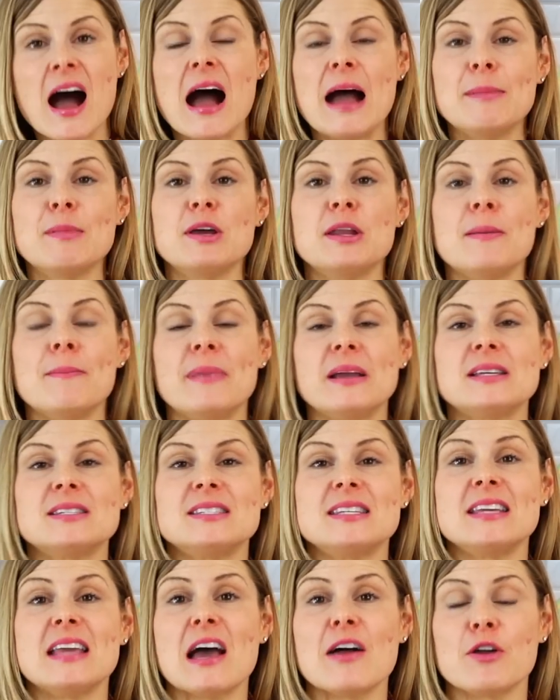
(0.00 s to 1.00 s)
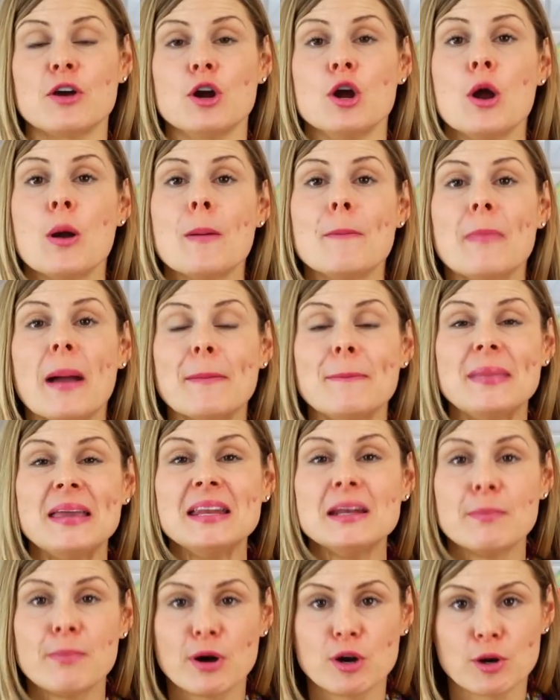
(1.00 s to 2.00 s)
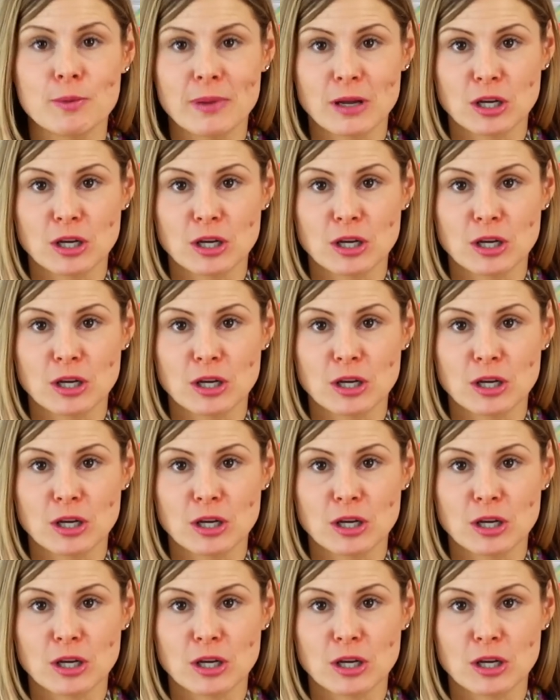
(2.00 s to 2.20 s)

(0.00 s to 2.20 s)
I'm gonna mix together my peanut butter